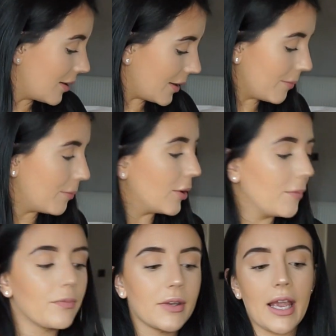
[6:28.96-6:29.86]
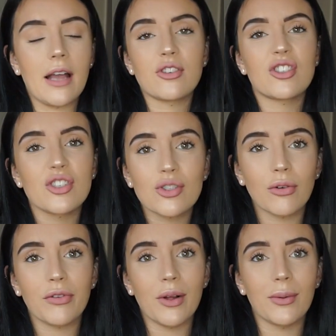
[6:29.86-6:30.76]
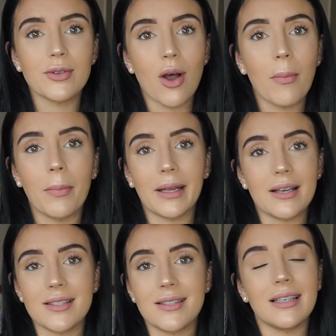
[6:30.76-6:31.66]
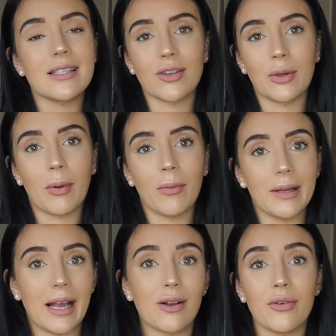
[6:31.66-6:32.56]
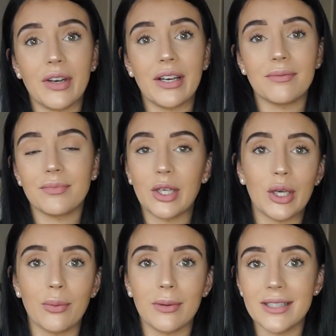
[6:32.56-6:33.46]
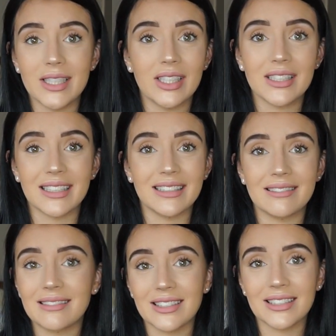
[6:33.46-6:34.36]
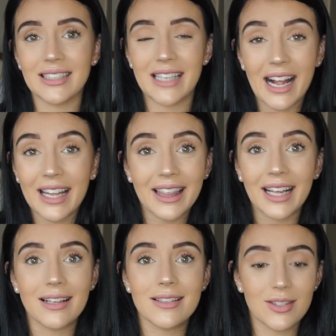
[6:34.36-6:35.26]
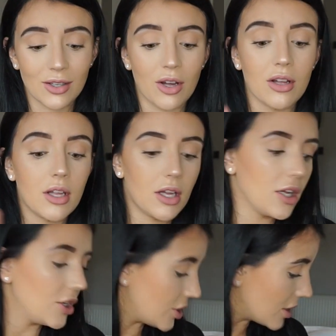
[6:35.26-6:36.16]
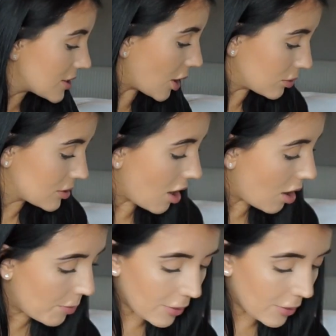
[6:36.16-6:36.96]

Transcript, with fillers: But yeah, just a scruffy old top because it's going to probably get covered in goo and dirt and just yucky things. So dirty old top.